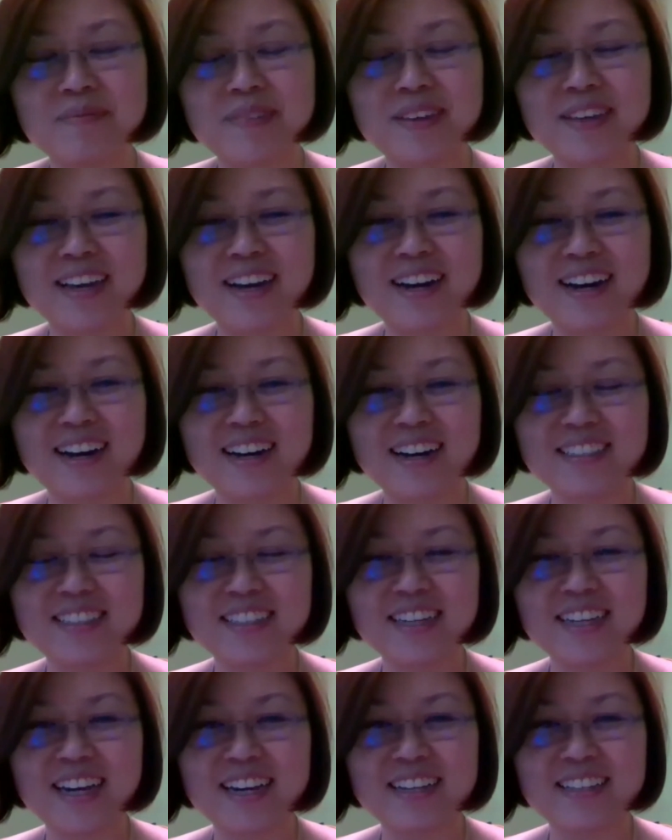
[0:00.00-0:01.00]
Yeah,
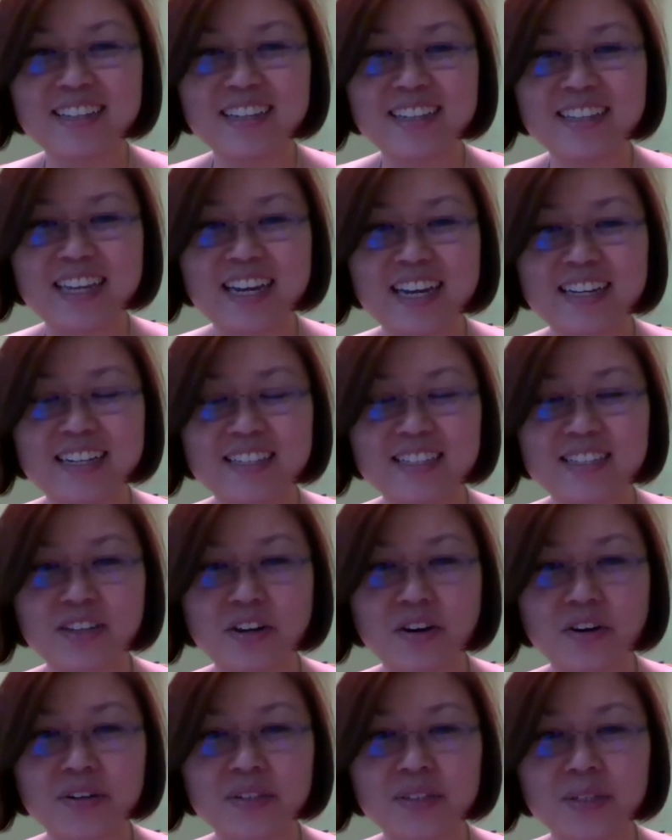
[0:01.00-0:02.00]
actually, I think that is
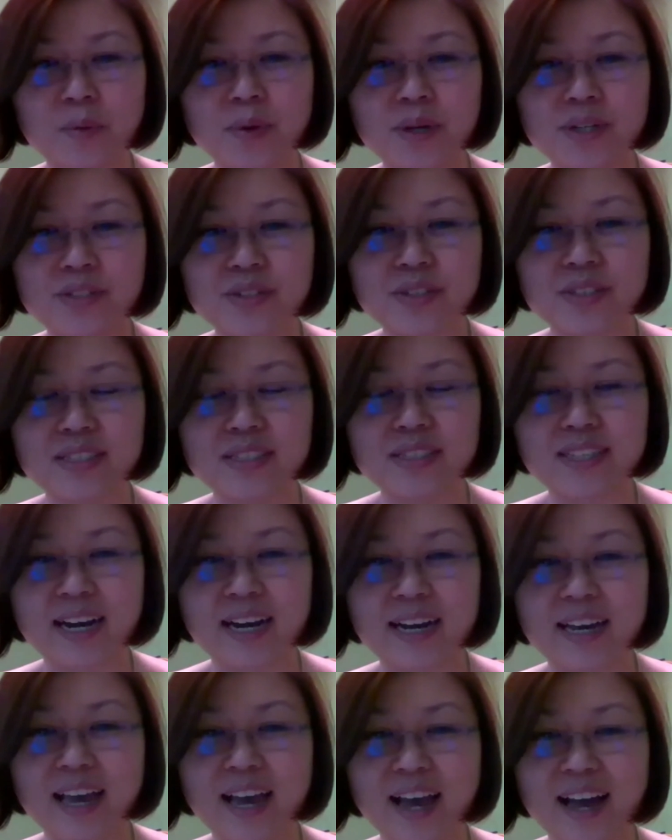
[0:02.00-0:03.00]
all the questions
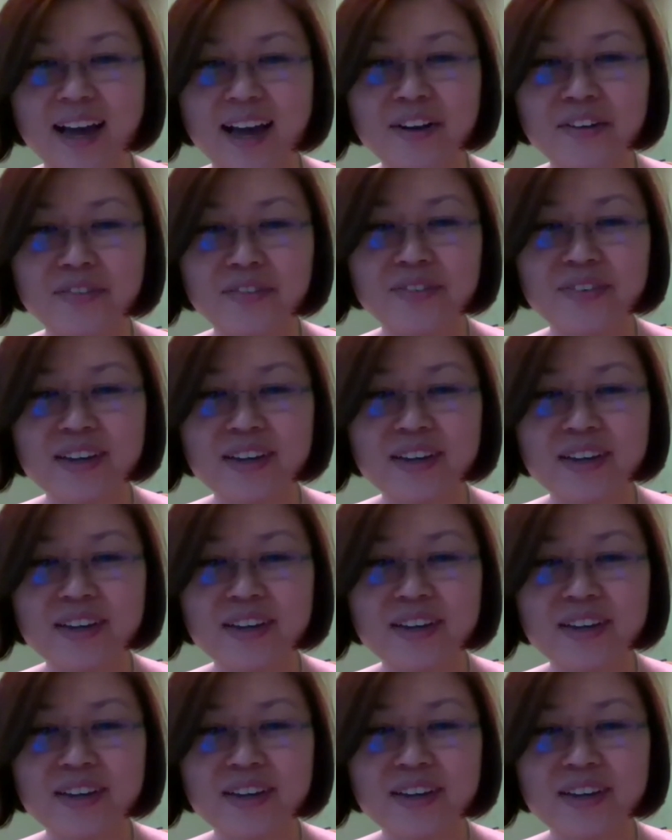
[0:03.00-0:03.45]
I have.